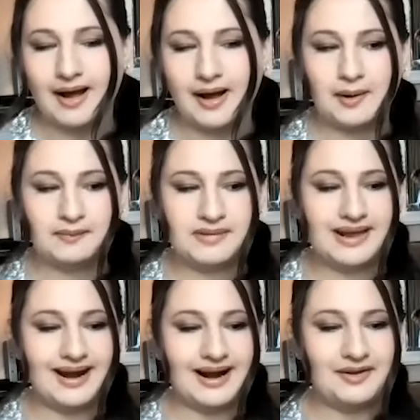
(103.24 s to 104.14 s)
um,
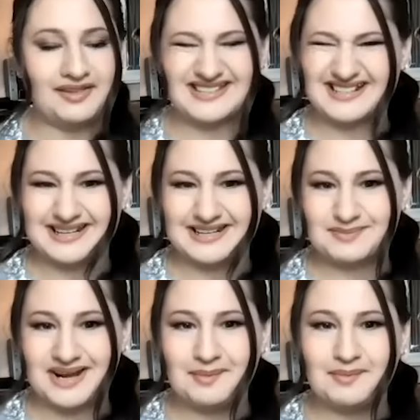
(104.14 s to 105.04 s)
and I know that's going to take
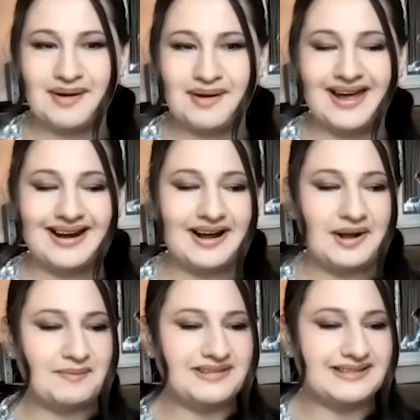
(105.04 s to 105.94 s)
some time, but
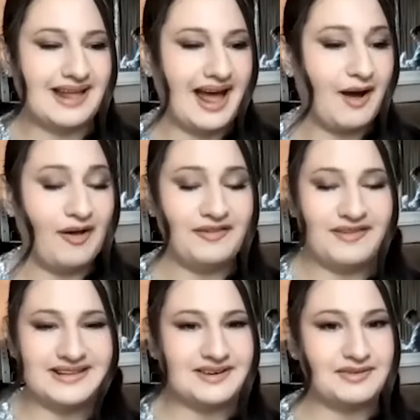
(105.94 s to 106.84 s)
um, all of
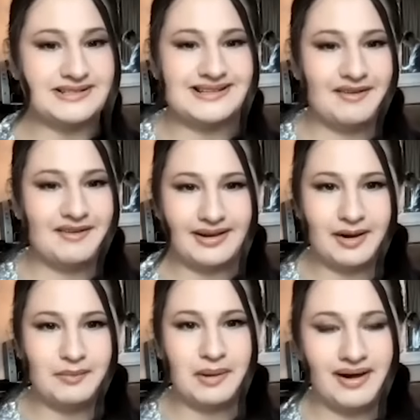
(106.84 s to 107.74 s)
that stuff is
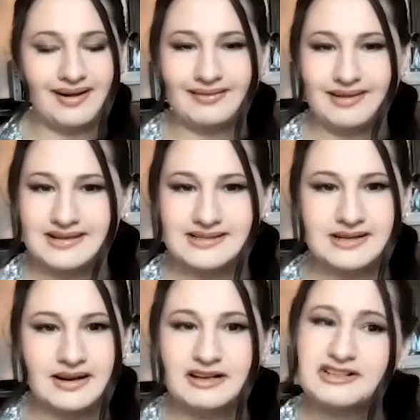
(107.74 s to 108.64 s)
definitely on my bucket
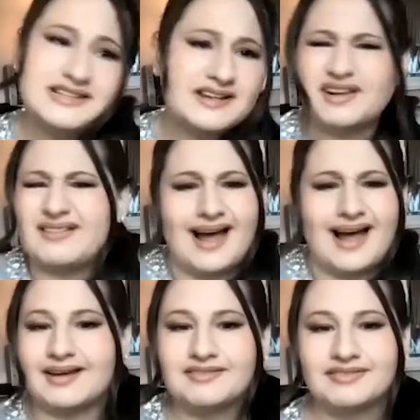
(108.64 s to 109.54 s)
list. Just living
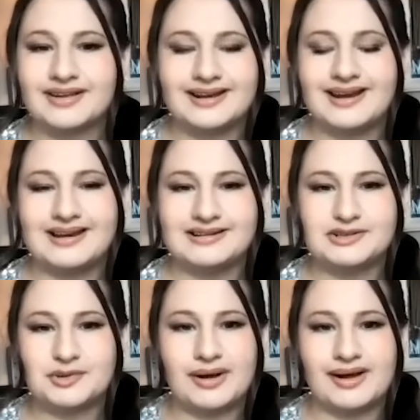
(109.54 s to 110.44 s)
life and, and
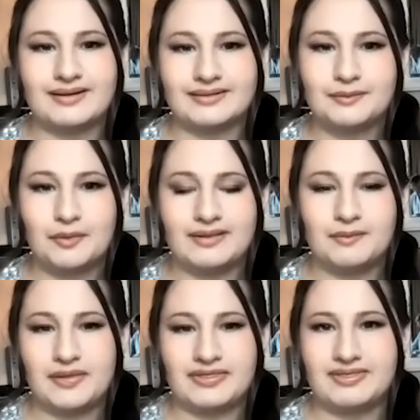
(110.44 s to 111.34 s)
enjoying
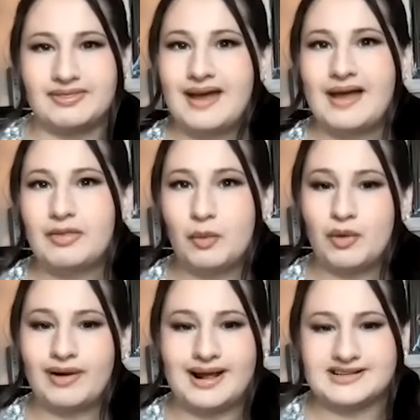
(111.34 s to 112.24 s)
what what the
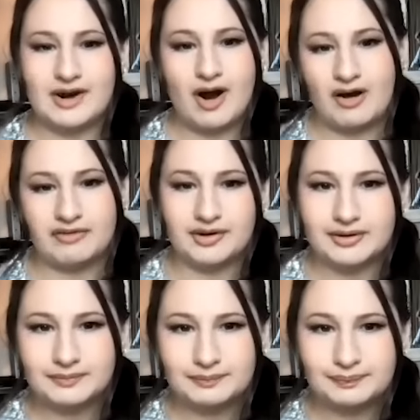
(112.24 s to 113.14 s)
world has to
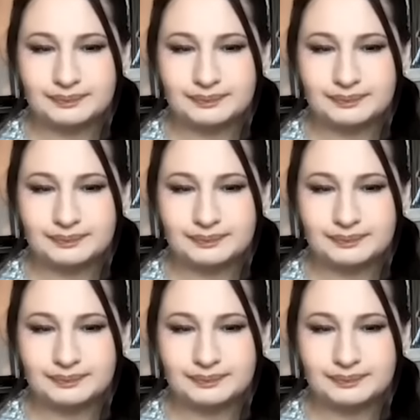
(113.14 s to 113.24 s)
offer.